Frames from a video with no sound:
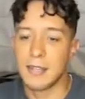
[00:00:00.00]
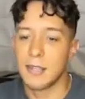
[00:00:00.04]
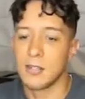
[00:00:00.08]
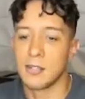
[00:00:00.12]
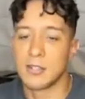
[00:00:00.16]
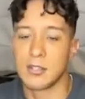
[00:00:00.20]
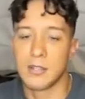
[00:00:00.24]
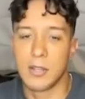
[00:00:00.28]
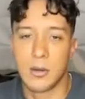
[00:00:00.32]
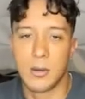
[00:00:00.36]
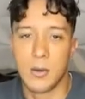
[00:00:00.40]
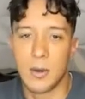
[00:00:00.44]
And
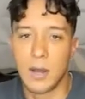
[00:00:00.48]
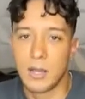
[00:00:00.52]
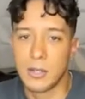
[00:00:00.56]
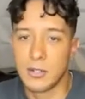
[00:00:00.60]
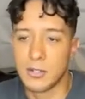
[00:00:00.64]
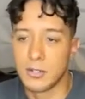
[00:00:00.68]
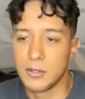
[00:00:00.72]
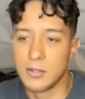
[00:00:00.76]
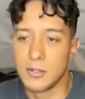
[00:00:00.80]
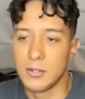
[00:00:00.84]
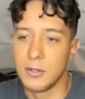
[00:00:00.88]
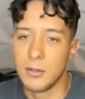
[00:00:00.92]
so I
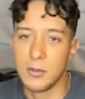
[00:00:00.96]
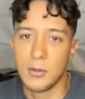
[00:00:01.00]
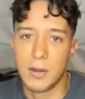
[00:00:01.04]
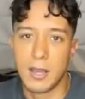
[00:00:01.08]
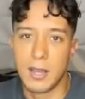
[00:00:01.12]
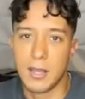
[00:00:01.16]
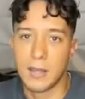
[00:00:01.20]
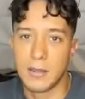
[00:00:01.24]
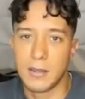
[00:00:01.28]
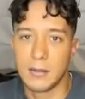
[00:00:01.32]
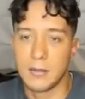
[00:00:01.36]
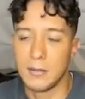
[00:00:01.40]
just knew
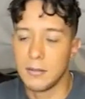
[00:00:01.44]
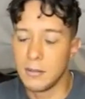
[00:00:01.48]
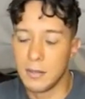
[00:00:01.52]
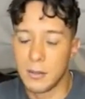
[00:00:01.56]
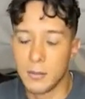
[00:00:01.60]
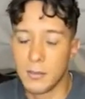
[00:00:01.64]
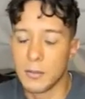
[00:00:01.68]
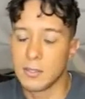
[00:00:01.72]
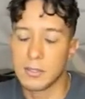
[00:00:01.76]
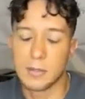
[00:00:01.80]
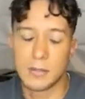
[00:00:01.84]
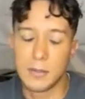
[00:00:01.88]
there
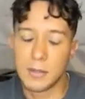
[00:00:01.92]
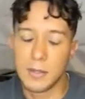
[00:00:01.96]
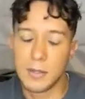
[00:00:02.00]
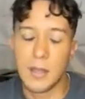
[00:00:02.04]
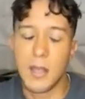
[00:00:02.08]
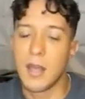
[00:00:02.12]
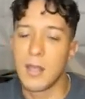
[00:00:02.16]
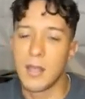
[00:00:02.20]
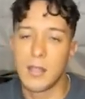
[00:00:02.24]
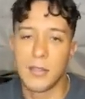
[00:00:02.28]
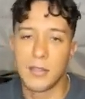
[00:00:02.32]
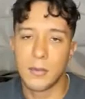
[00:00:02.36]
was
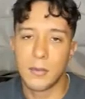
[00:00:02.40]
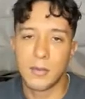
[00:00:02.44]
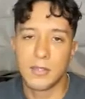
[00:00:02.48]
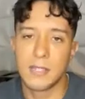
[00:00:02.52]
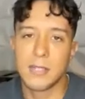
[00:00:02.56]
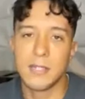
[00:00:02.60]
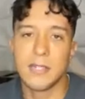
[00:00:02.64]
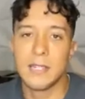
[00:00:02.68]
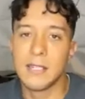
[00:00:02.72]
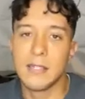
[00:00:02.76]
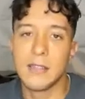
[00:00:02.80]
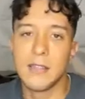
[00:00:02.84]
a
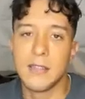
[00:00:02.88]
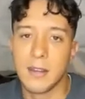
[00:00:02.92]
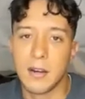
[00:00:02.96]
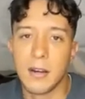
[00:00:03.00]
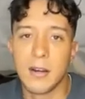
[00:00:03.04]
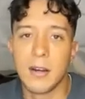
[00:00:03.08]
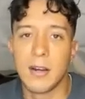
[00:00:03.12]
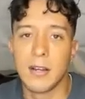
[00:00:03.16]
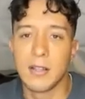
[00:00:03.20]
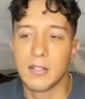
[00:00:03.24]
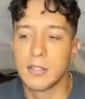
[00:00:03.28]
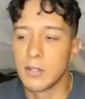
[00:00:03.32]
need
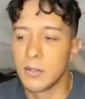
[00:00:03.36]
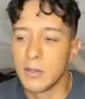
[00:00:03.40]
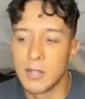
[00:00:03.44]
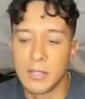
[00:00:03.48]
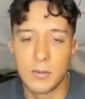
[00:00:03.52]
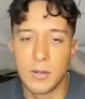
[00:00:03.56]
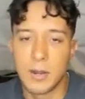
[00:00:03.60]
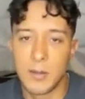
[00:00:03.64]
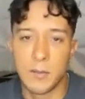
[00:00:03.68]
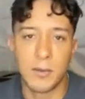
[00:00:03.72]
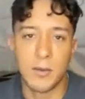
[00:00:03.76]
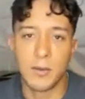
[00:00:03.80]
there. And so that's
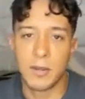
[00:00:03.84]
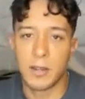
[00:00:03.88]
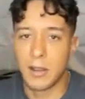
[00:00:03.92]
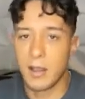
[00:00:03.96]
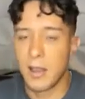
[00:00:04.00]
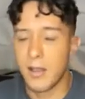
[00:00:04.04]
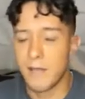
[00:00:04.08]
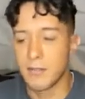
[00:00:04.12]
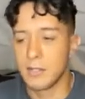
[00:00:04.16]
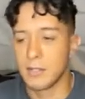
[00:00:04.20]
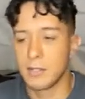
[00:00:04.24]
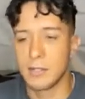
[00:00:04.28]
what I've been doing
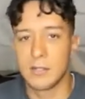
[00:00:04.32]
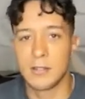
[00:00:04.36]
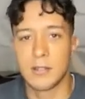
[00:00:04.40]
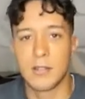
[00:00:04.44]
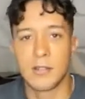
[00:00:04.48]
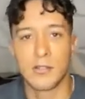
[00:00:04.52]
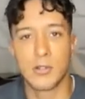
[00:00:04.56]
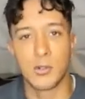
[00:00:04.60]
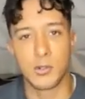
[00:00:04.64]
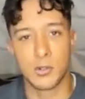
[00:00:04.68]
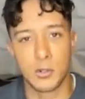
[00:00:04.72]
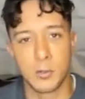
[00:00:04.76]
ever since on
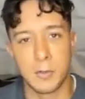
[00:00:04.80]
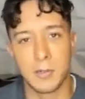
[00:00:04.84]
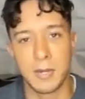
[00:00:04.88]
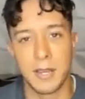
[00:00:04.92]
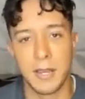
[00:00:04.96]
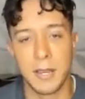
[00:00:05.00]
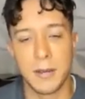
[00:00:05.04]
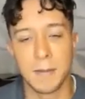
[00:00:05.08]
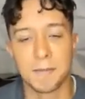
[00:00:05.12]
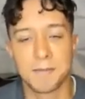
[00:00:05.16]
social media.